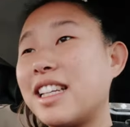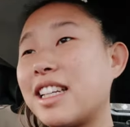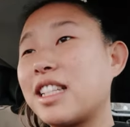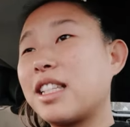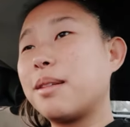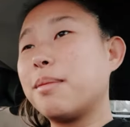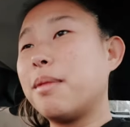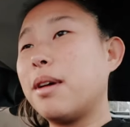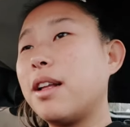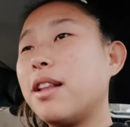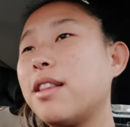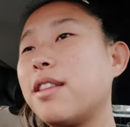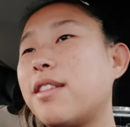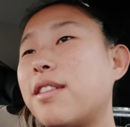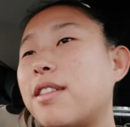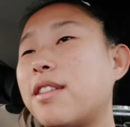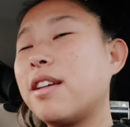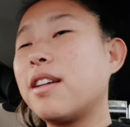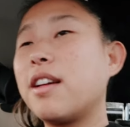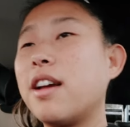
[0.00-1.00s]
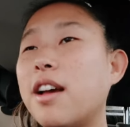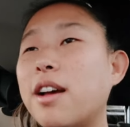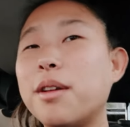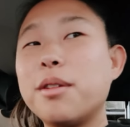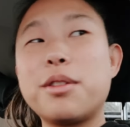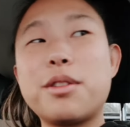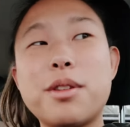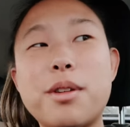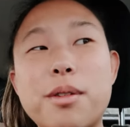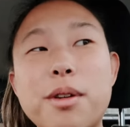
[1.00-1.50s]
six months
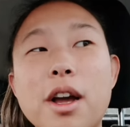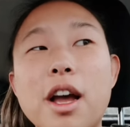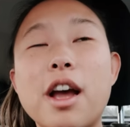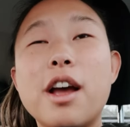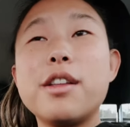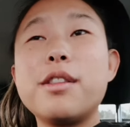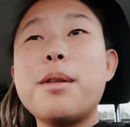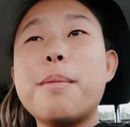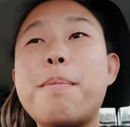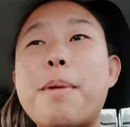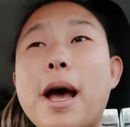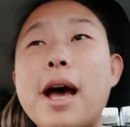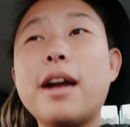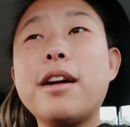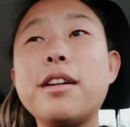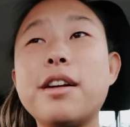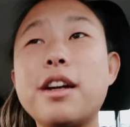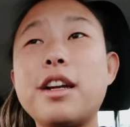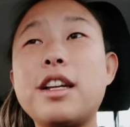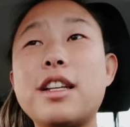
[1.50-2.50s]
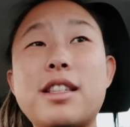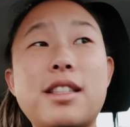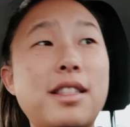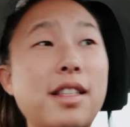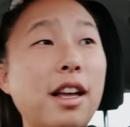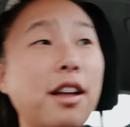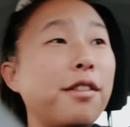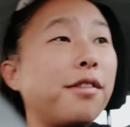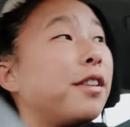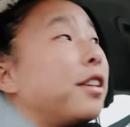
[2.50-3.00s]
ago, so the battery
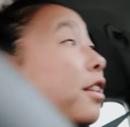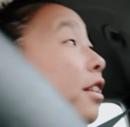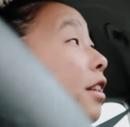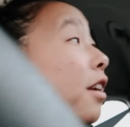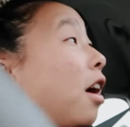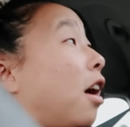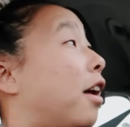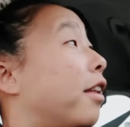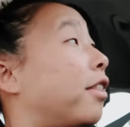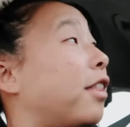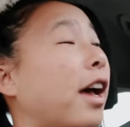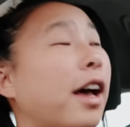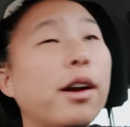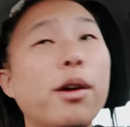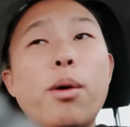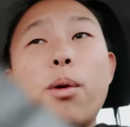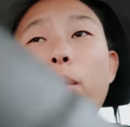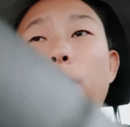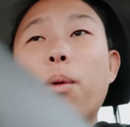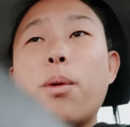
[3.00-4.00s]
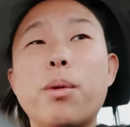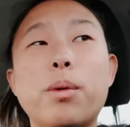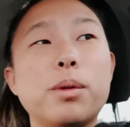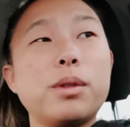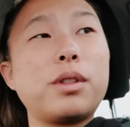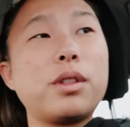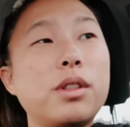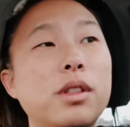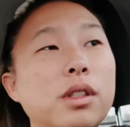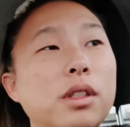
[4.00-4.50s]
itself is not that old.
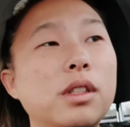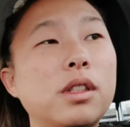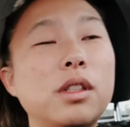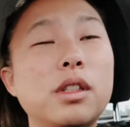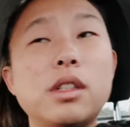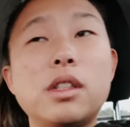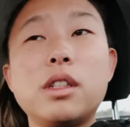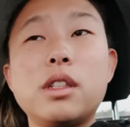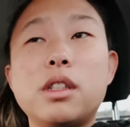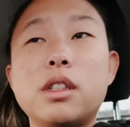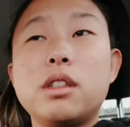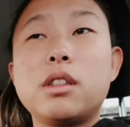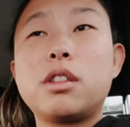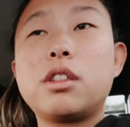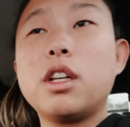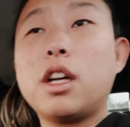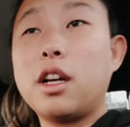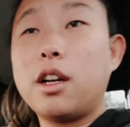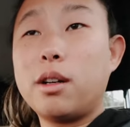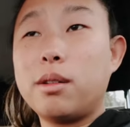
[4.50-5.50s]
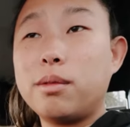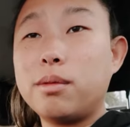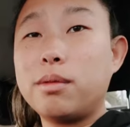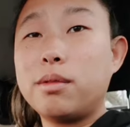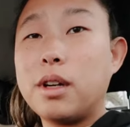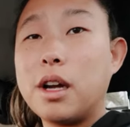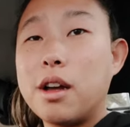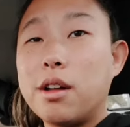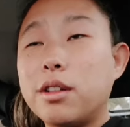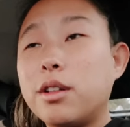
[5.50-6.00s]
So
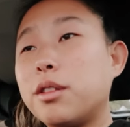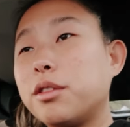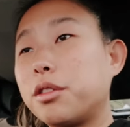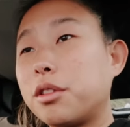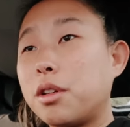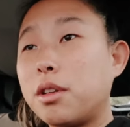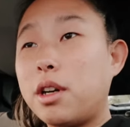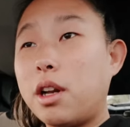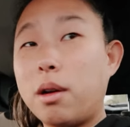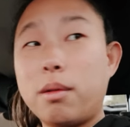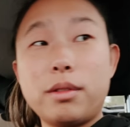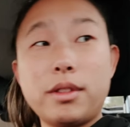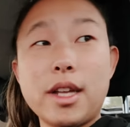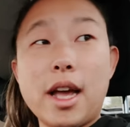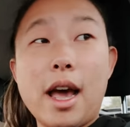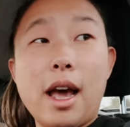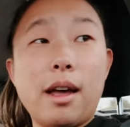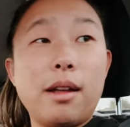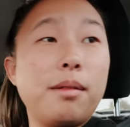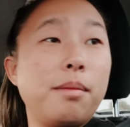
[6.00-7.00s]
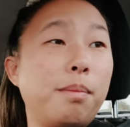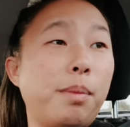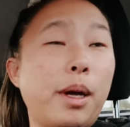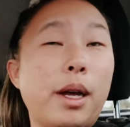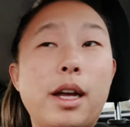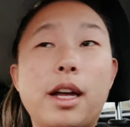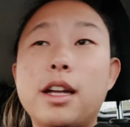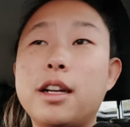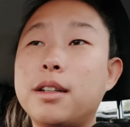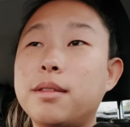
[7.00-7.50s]
I don't know what's going on with that,
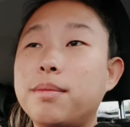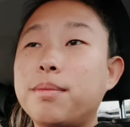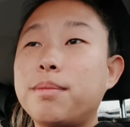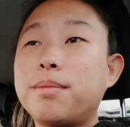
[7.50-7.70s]
but